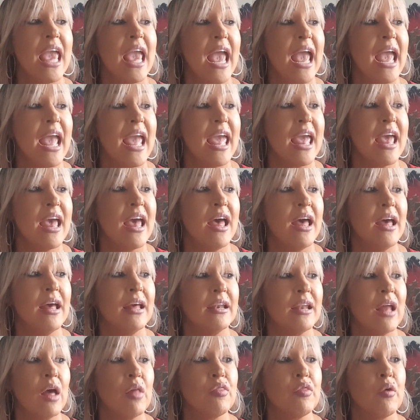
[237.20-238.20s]

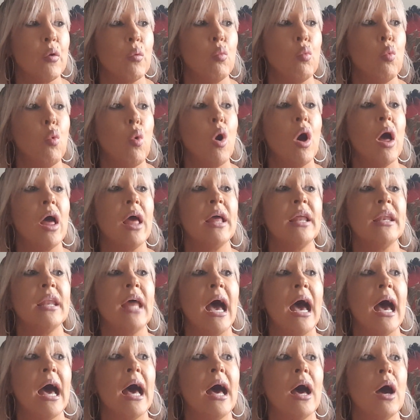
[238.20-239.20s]
And the one
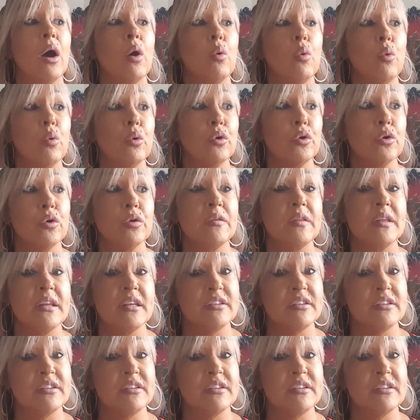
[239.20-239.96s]
I ordered that